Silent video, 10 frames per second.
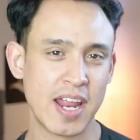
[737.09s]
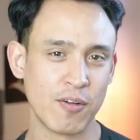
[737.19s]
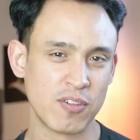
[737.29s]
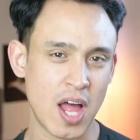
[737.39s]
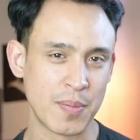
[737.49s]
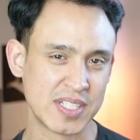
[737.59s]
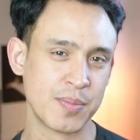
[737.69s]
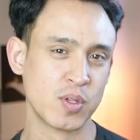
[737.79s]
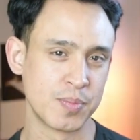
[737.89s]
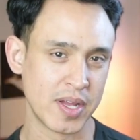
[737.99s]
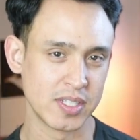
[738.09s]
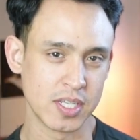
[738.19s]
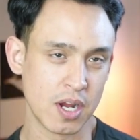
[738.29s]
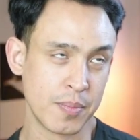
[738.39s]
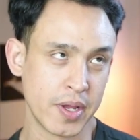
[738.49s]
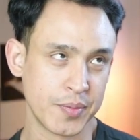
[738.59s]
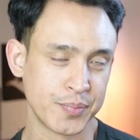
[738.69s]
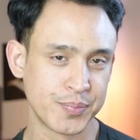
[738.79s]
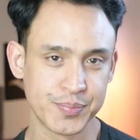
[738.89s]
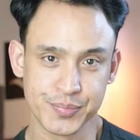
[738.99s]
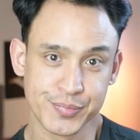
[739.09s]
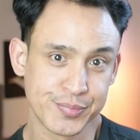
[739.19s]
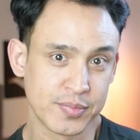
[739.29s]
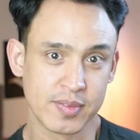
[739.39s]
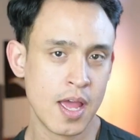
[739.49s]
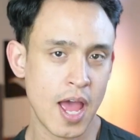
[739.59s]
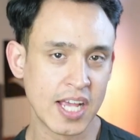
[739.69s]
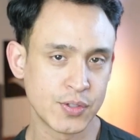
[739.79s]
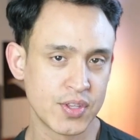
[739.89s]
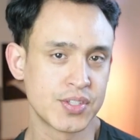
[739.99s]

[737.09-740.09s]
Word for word: and how floppy some of those buttons are. But as for the